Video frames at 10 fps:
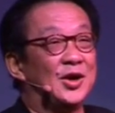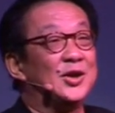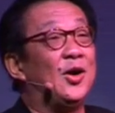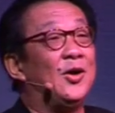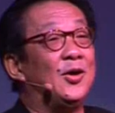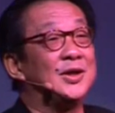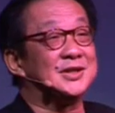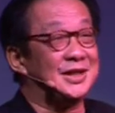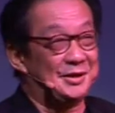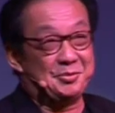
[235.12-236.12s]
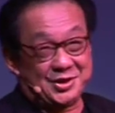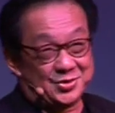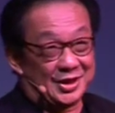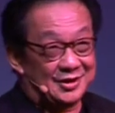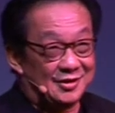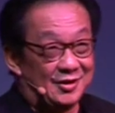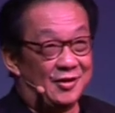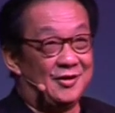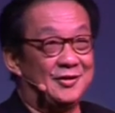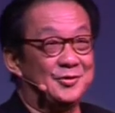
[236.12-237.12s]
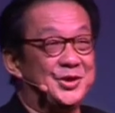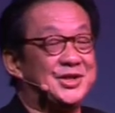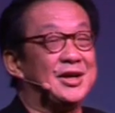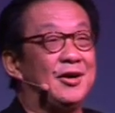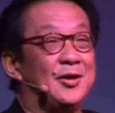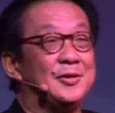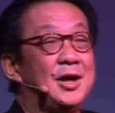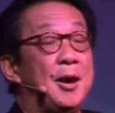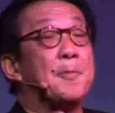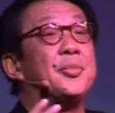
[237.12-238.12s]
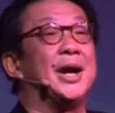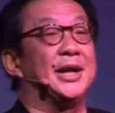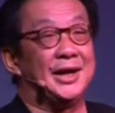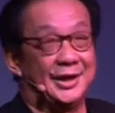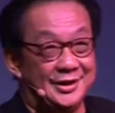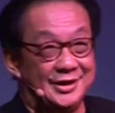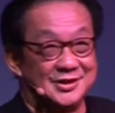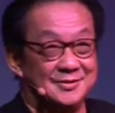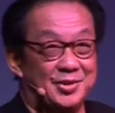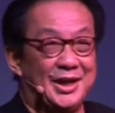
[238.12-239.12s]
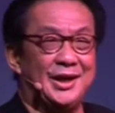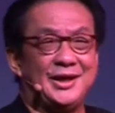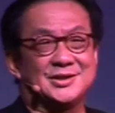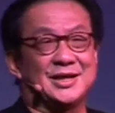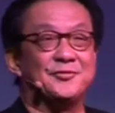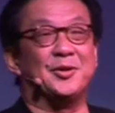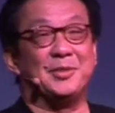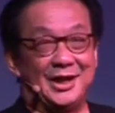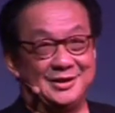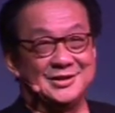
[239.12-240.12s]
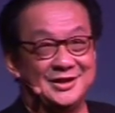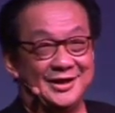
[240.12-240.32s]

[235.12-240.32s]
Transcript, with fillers: God always, light means what? All, we say all bright ideas. Bright ideas come from light,